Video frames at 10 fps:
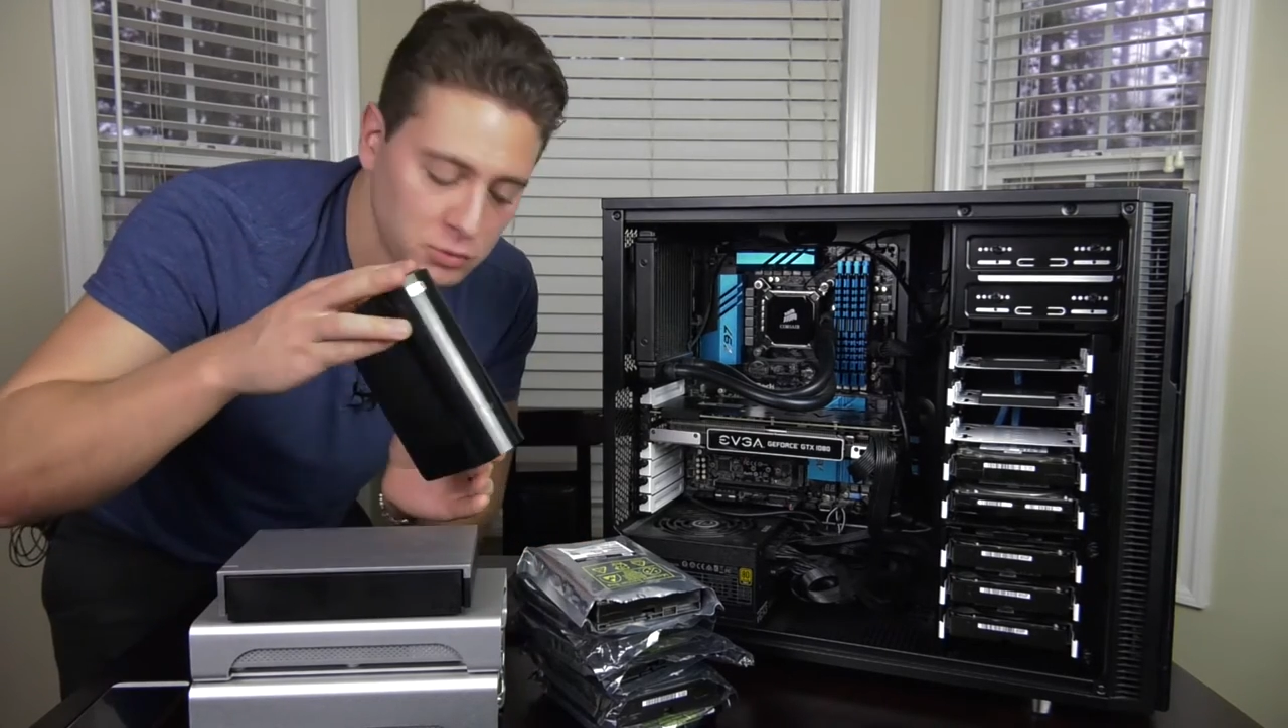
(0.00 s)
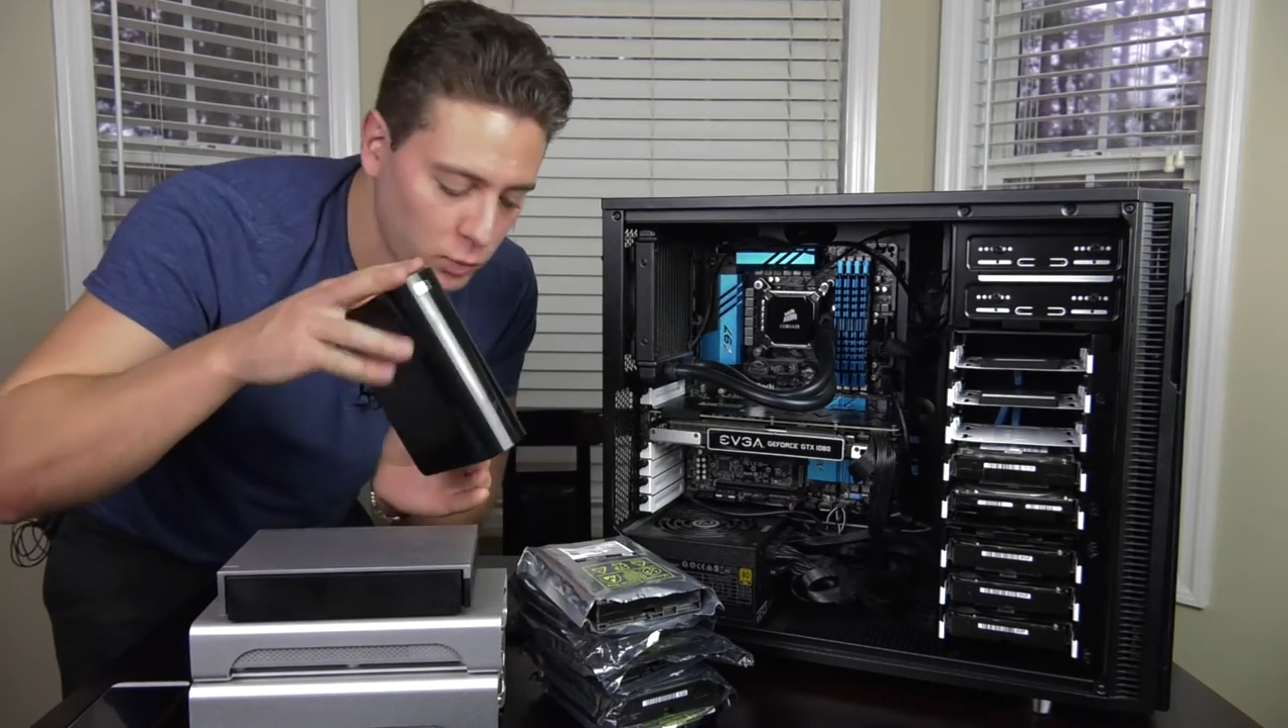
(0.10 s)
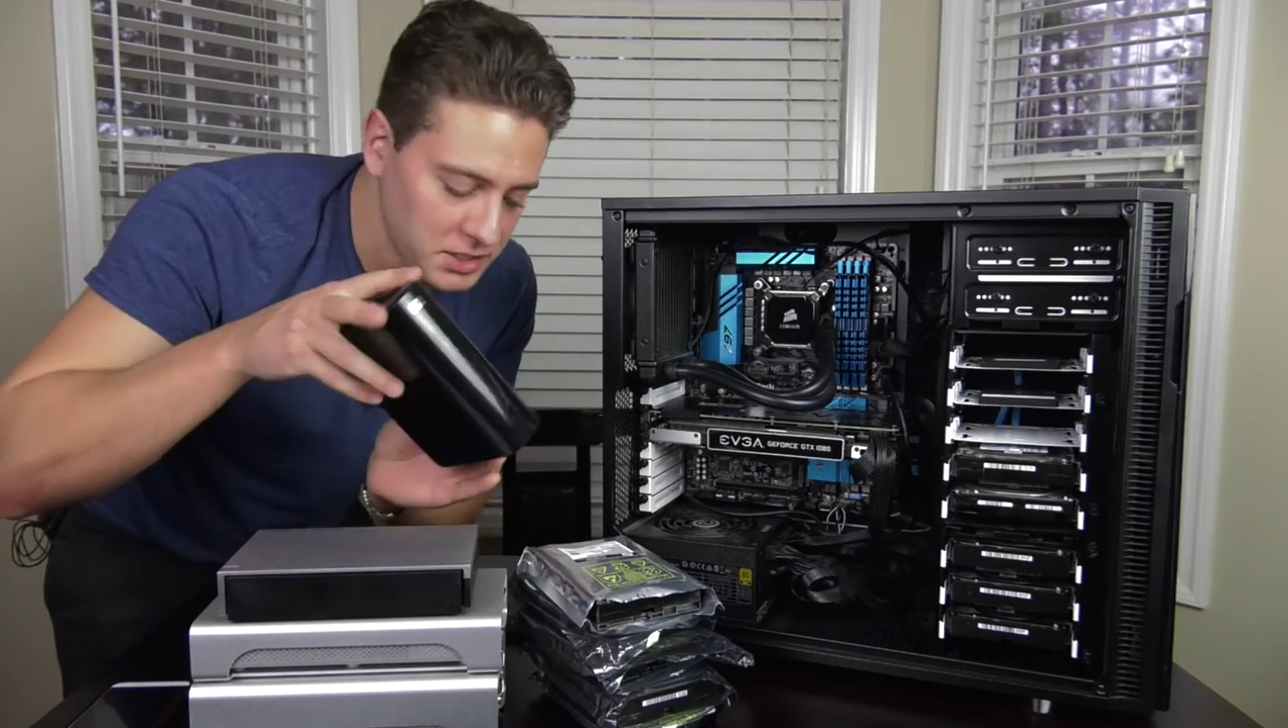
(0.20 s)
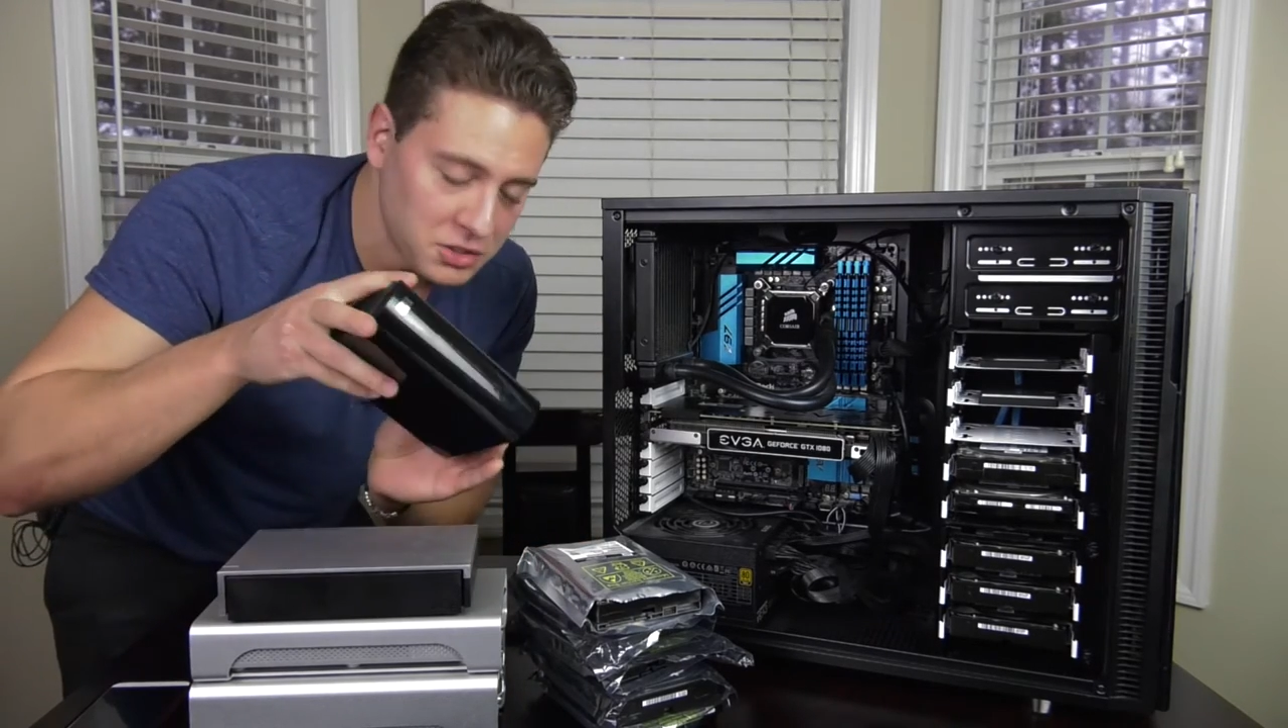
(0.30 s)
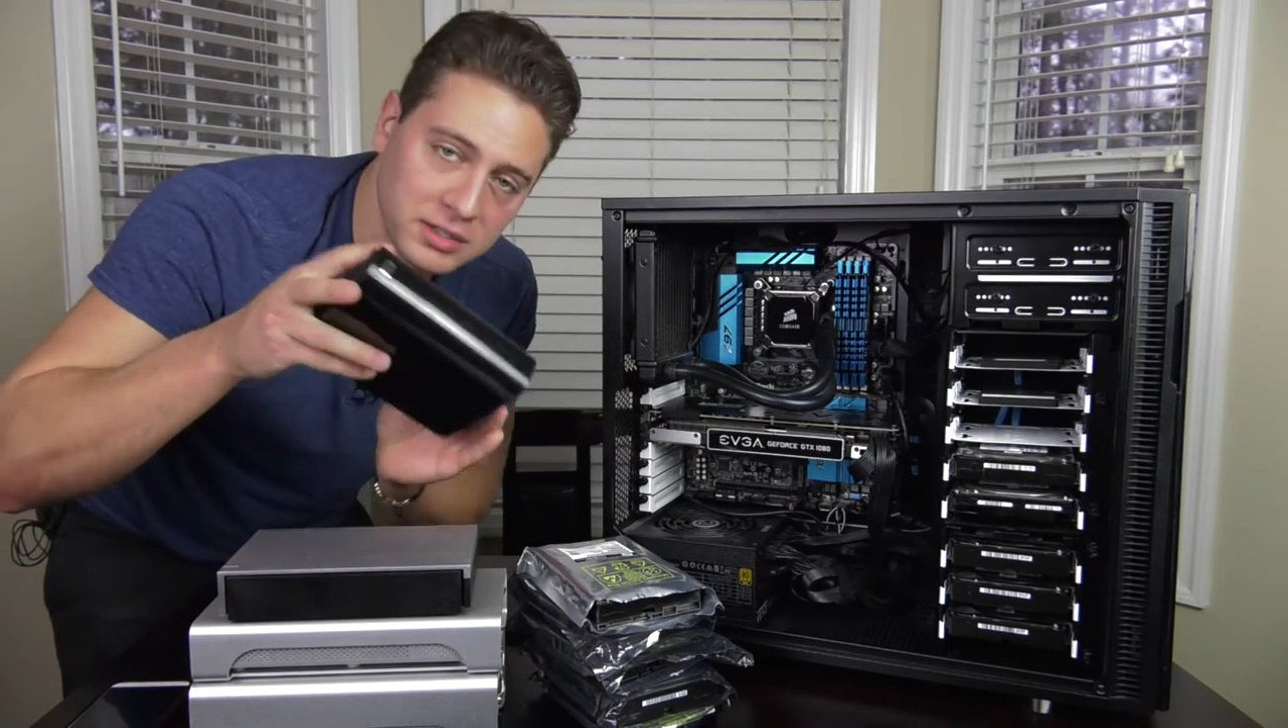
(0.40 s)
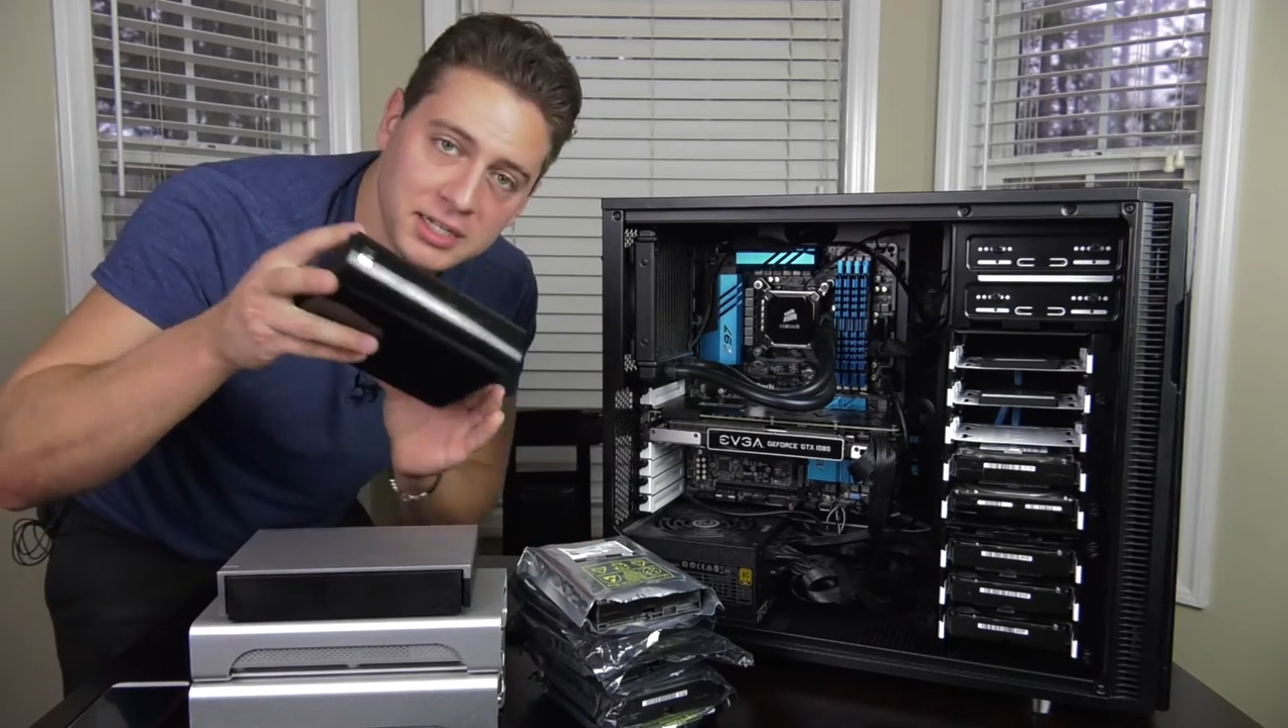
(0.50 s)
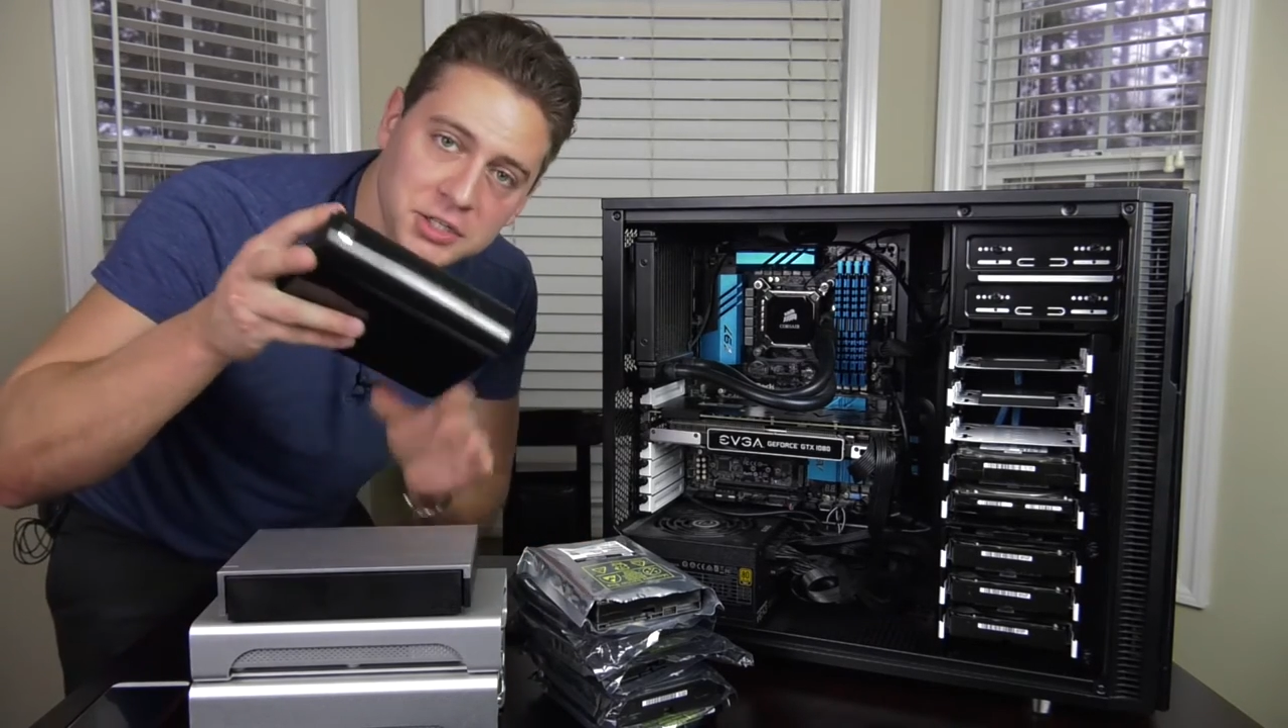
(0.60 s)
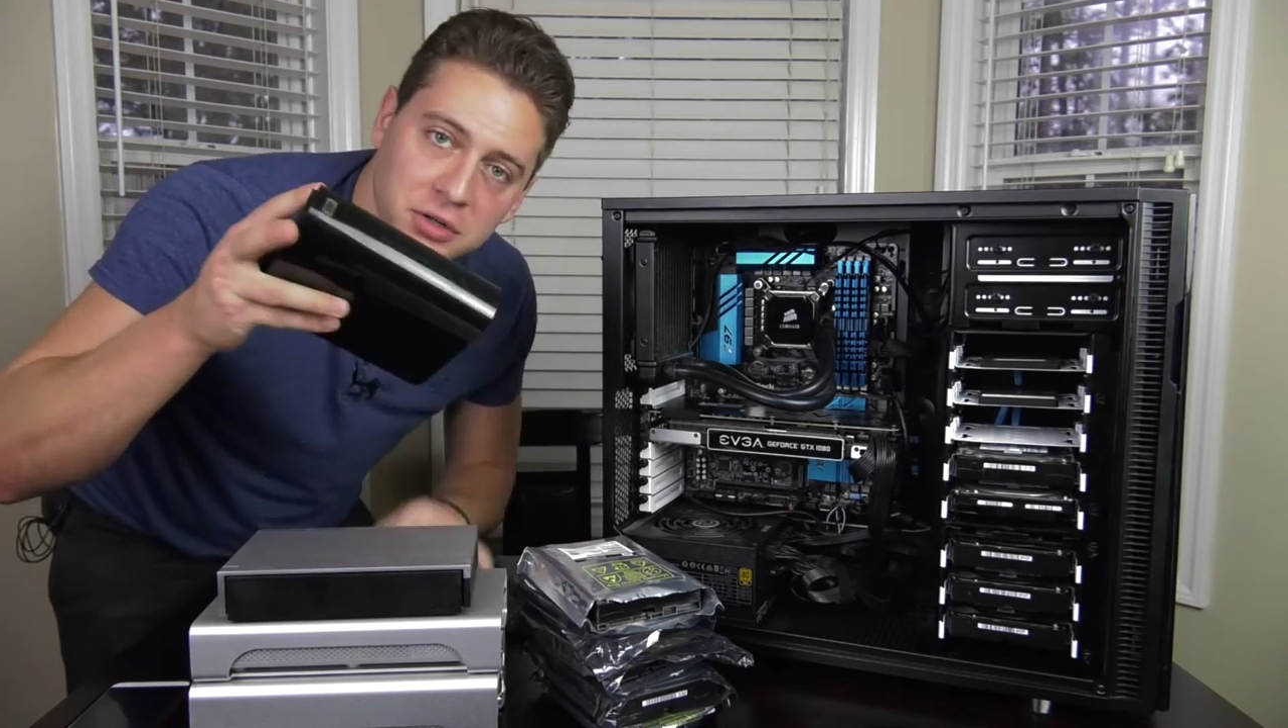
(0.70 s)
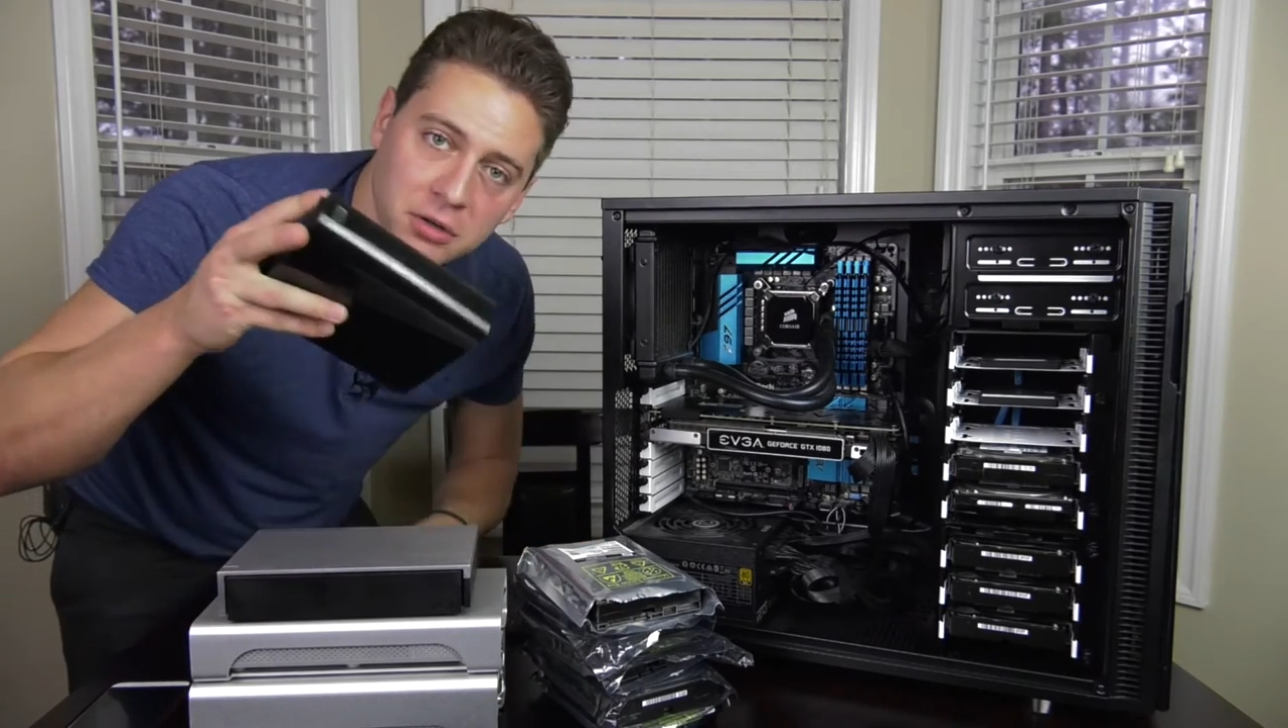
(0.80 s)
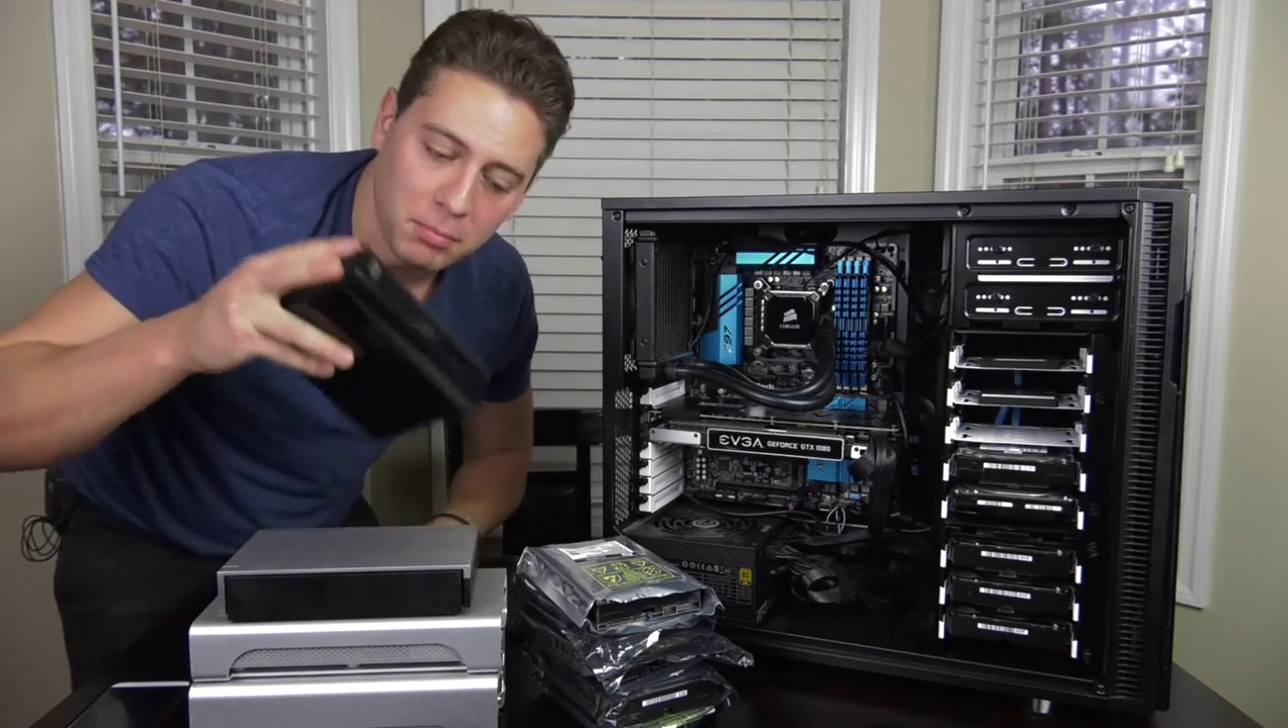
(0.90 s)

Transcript: Western Digital